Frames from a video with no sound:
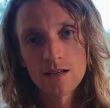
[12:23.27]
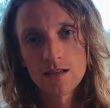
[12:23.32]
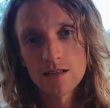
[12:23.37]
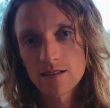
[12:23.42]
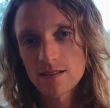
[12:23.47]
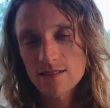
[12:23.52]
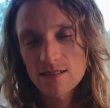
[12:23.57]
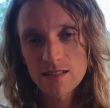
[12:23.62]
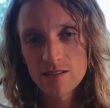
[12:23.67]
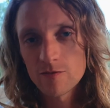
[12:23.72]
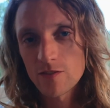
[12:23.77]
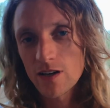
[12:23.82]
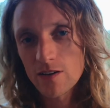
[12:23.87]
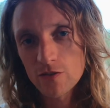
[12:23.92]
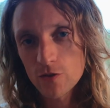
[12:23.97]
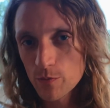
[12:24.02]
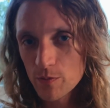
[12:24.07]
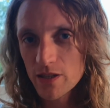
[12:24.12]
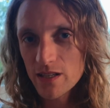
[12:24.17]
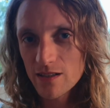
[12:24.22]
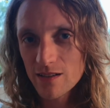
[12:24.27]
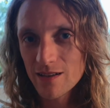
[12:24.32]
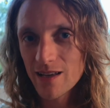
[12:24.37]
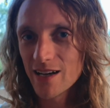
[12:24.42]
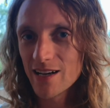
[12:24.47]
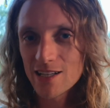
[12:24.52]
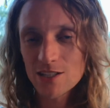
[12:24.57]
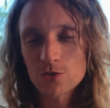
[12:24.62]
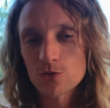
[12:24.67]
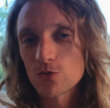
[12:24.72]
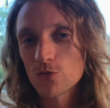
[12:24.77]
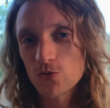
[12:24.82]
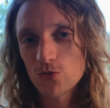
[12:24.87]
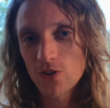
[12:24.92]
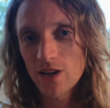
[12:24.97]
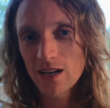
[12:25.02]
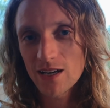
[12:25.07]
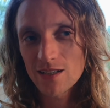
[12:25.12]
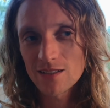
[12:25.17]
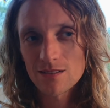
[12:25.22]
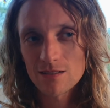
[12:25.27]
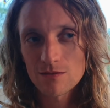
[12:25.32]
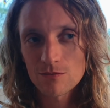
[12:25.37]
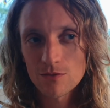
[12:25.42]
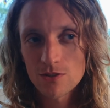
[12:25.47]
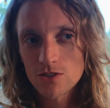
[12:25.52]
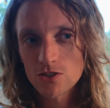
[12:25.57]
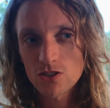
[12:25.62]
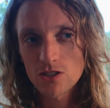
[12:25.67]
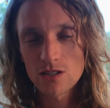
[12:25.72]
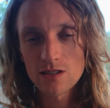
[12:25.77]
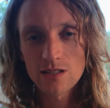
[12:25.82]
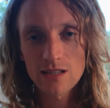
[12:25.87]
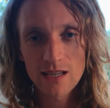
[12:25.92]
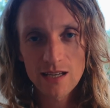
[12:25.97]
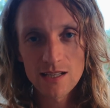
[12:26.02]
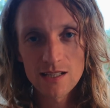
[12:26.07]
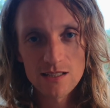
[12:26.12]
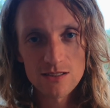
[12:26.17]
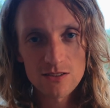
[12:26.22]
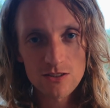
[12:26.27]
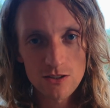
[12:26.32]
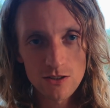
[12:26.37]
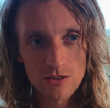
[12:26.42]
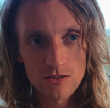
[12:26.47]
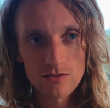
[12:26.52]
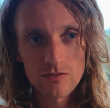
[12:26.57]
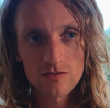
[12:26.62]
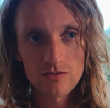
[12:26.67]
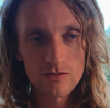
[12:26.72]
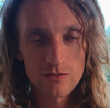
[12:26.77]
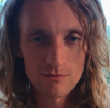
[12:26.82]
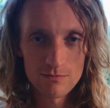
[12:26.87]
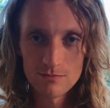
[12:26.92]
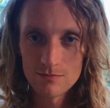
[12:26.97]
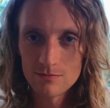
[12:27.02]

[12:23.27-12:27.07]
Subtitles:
It doesn't even have to be an actual fact, which in the case of